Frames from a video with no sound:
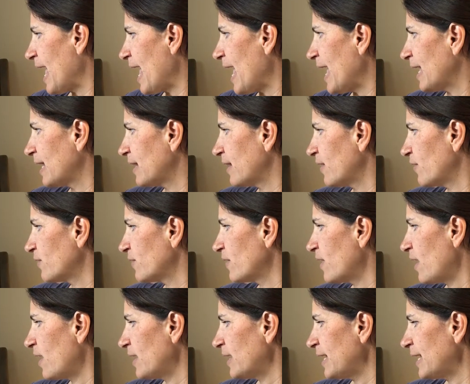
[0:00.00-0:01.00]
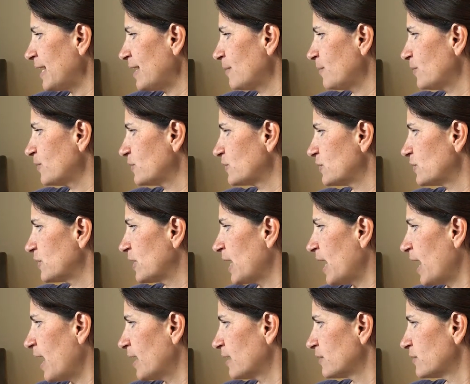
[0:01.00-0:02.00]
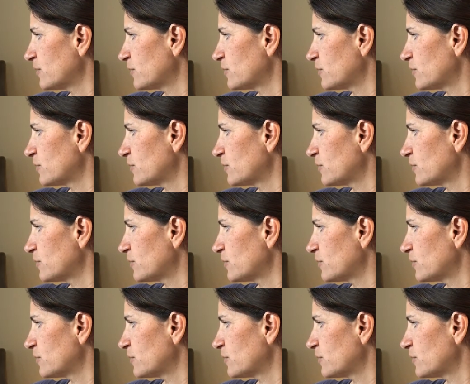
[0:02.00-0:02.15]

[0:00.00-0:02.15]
And they're not able to get